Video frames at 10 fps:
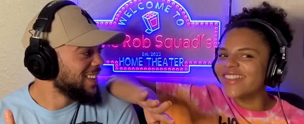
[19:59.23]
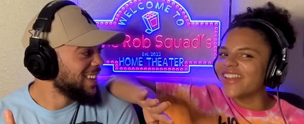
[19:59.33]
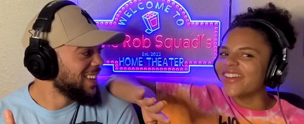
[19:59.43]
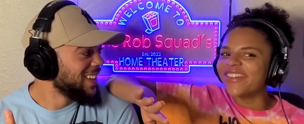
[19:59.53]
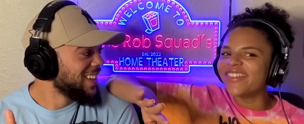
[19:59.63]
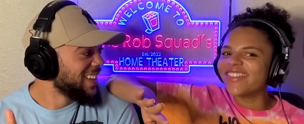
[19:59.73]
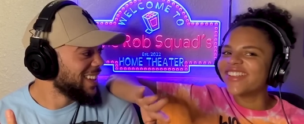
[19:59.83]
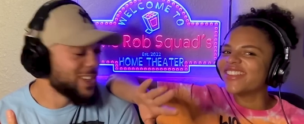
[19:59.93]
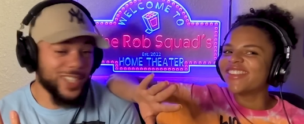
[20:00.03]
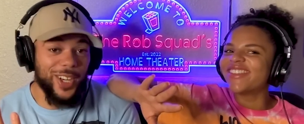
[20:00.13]
Speaker 1: No. Just...
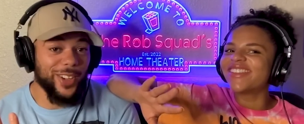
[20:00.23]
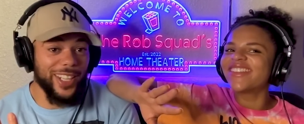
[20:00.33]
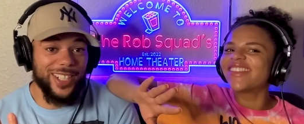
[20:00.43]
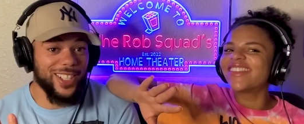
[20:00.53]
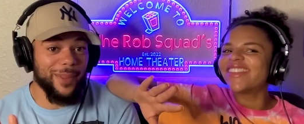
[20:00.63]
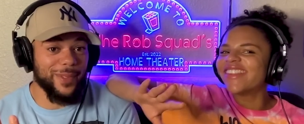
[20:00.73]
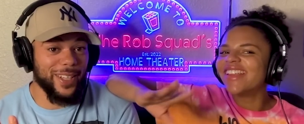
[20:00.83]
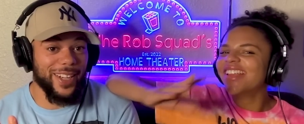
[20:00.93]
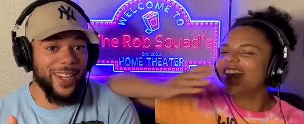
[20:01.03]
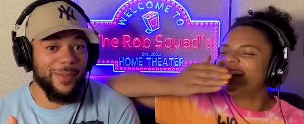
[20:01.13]
You still think something's gonna
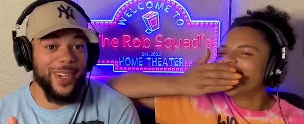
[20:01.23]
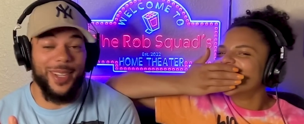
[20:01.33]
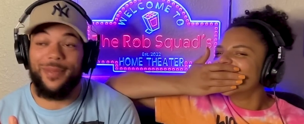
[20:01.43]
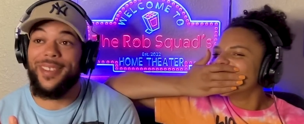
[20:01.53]
come up?